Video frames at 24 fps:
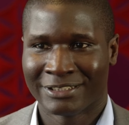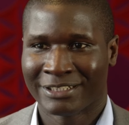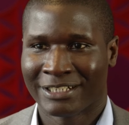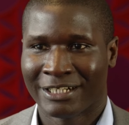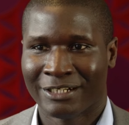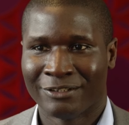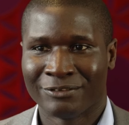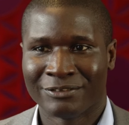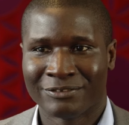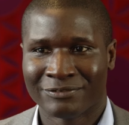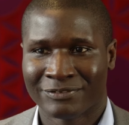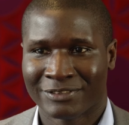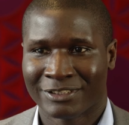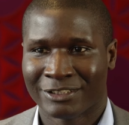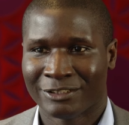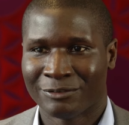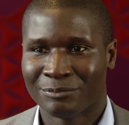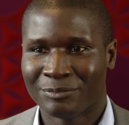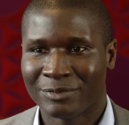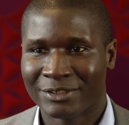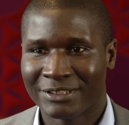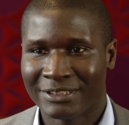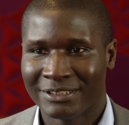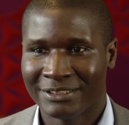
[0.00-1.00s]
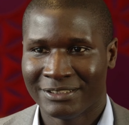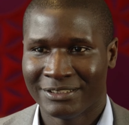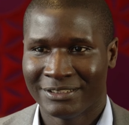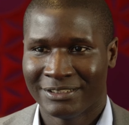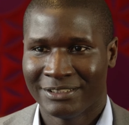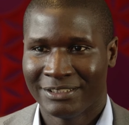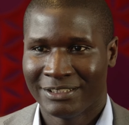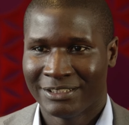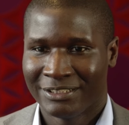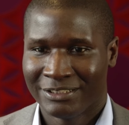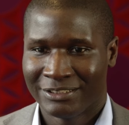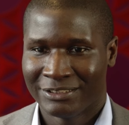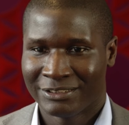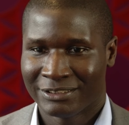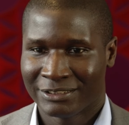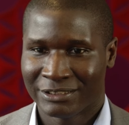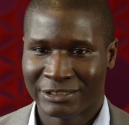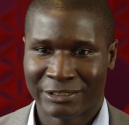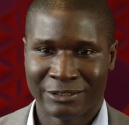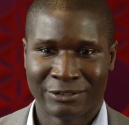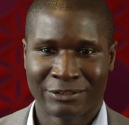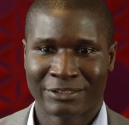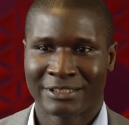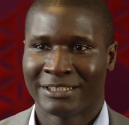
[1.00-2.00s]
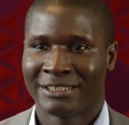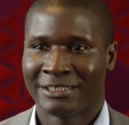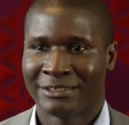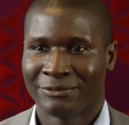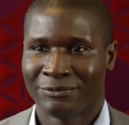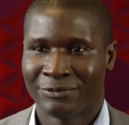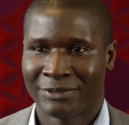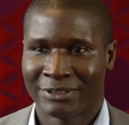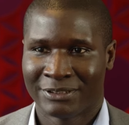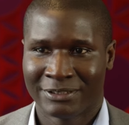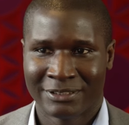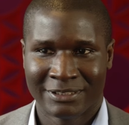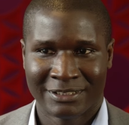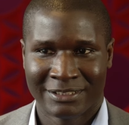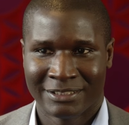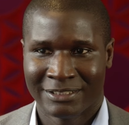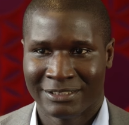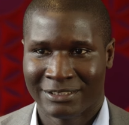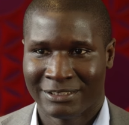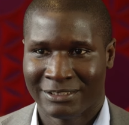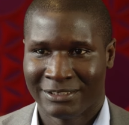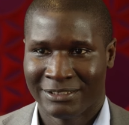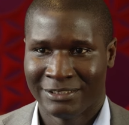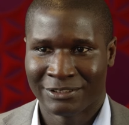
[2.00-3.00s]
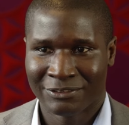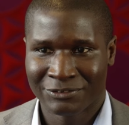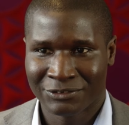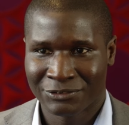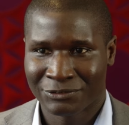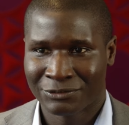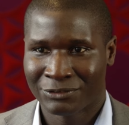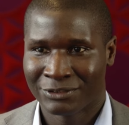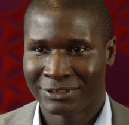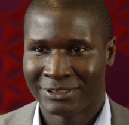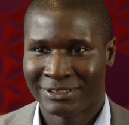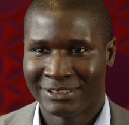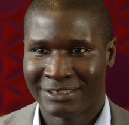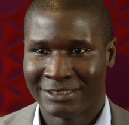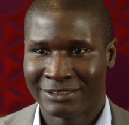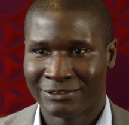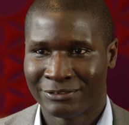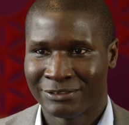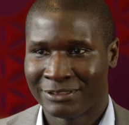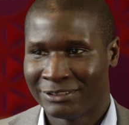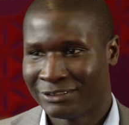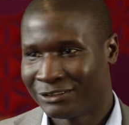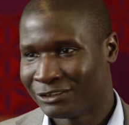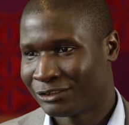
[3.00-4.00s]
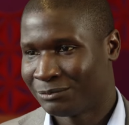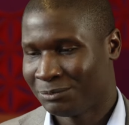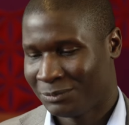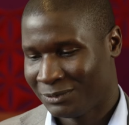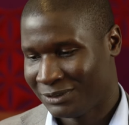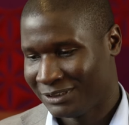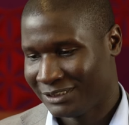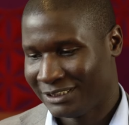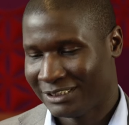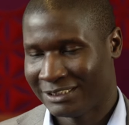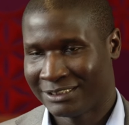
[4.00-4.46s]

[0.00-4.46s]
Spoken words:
account of a company, you still look at it with enough scrutiny to determine,